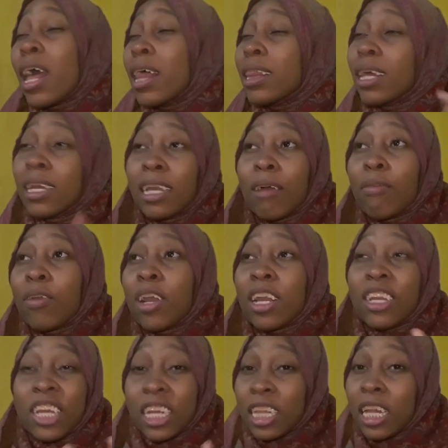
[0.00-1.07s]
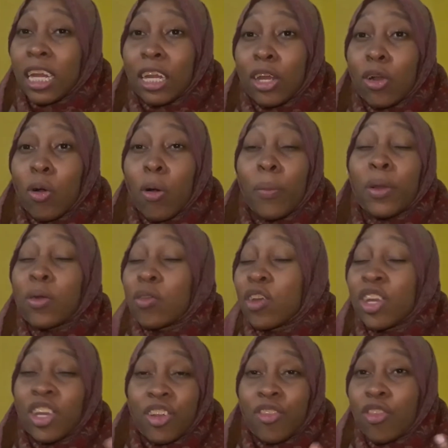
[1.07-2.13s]
then definitely just let it go, because
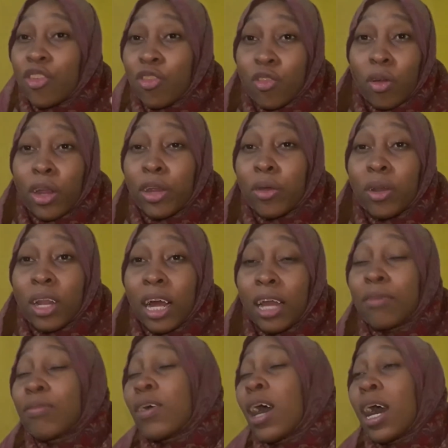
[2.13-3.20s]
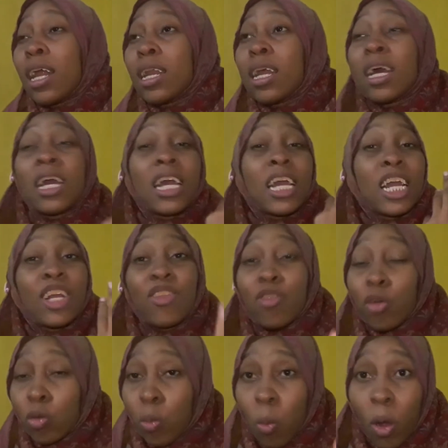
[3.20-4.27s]
it is destroying your life and it's
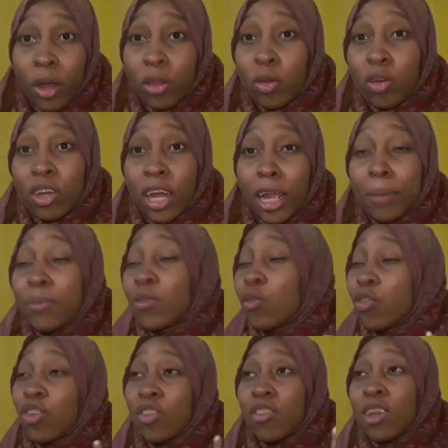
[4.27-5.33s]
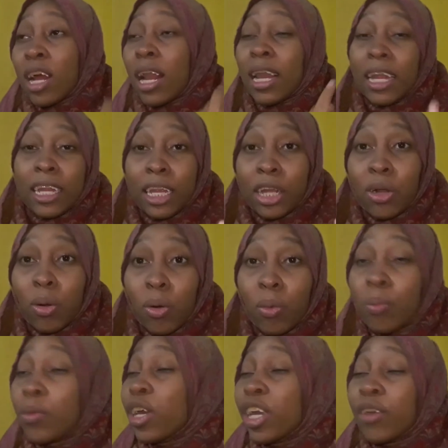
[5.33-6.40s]
not worth your time. So just let it go.
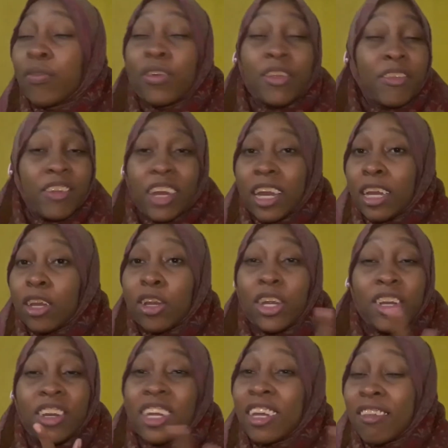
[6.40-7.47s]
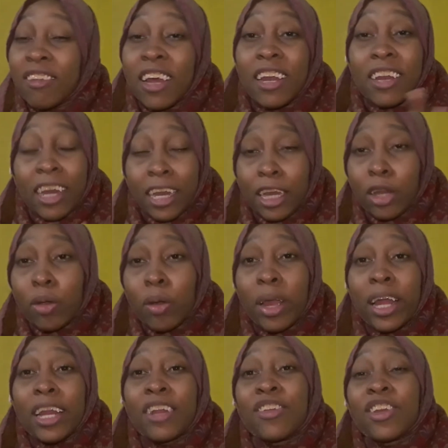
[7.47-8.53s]
If it is draining your
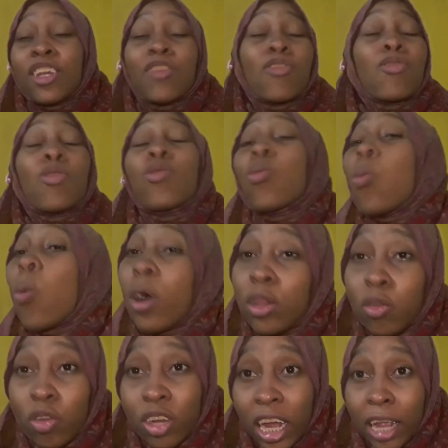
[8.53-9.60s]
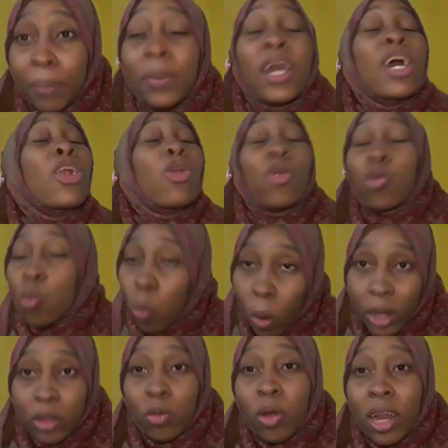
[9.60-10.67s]
energy, it's not worth your time, not
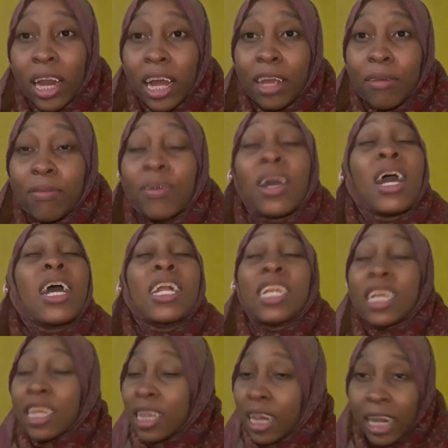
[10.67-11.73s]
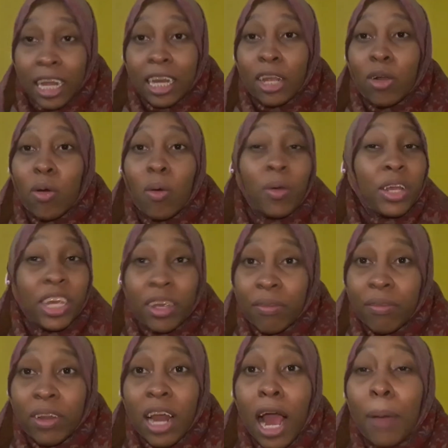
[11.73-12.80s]
worth your life. Just let it go, give
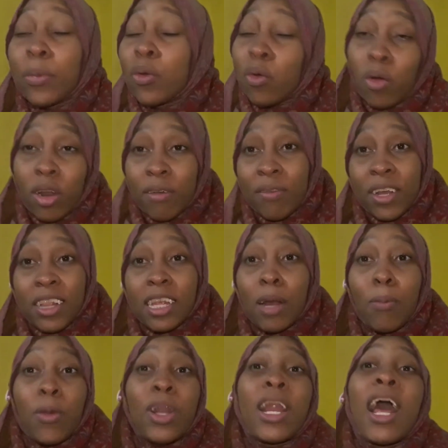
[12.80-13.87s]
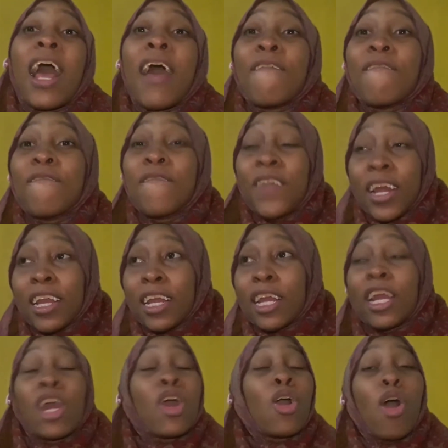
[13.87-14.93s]
it up. You're gonna find someone very
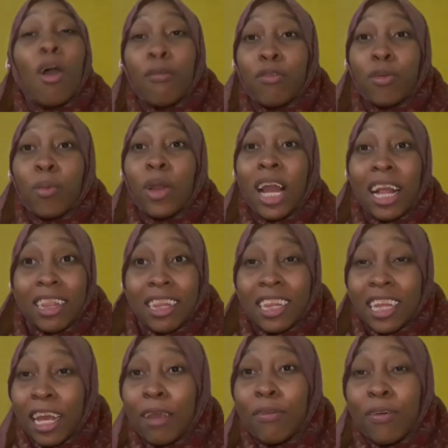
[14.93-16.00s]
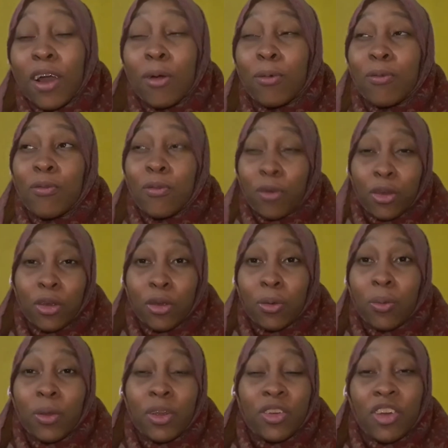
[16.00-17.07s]
comfortable and safe for
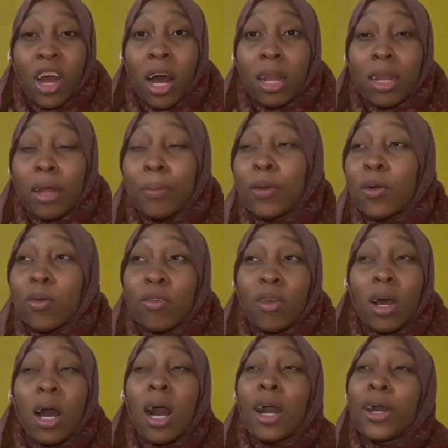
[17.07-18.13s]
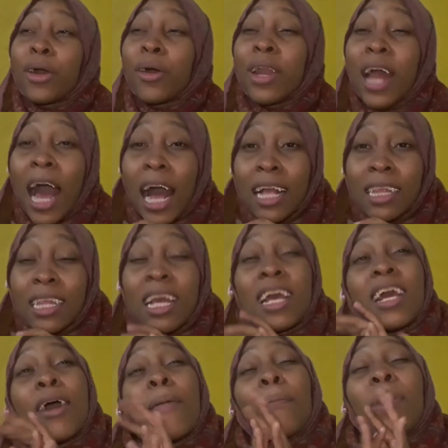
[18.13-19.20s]
you, inshallah, because God has
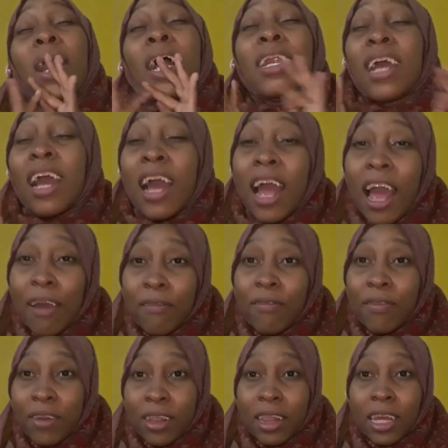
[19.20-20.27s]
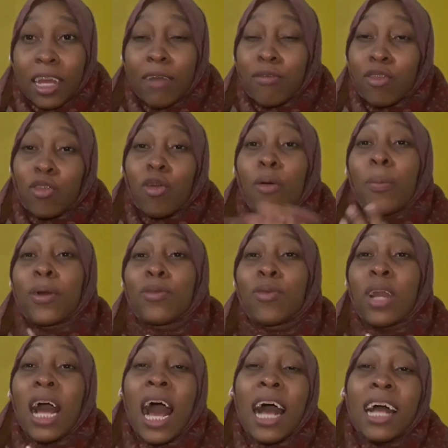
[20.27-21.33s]
planned everything. Every single
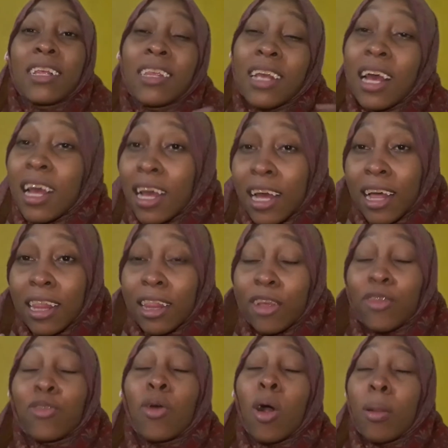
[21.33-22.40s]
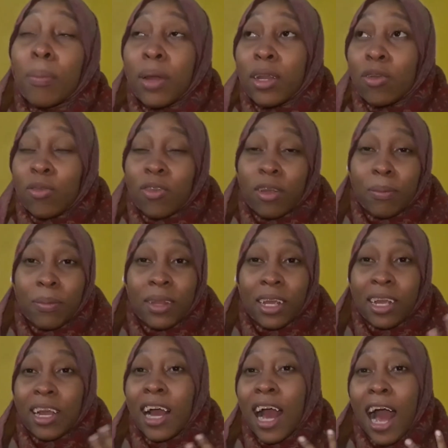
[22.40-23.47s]
person has the soulmate or
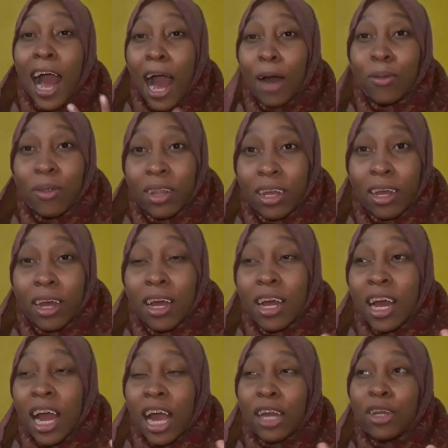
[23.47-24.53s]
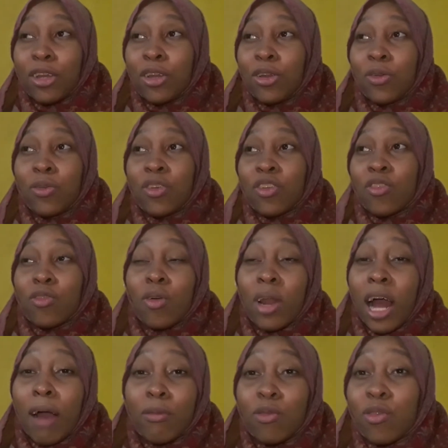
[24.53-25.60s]
something out there, and you just don't
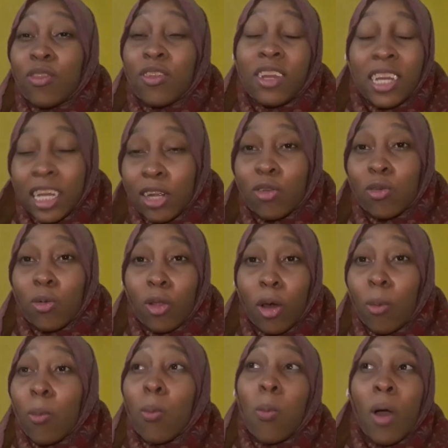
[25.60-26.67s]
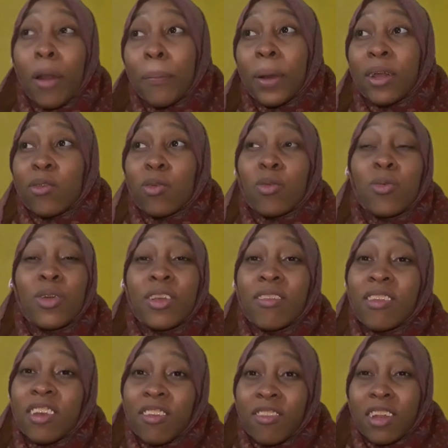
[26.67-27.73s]
have to stick to the one person who is
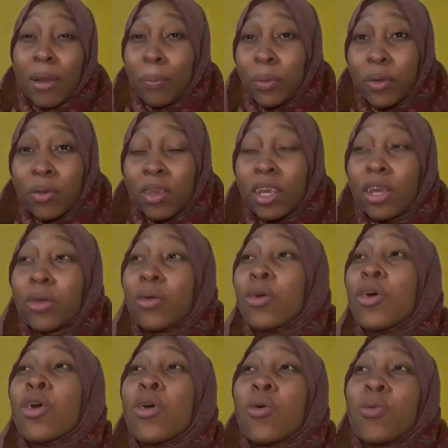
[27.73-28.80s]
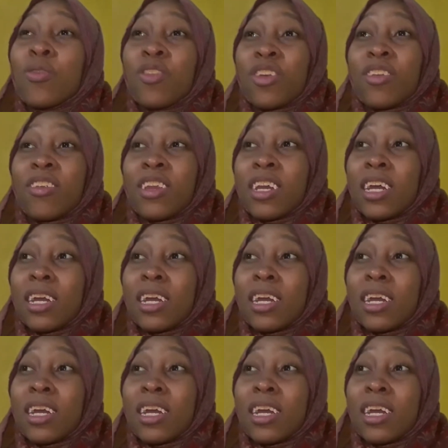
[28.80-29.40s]
just abusing you, who is just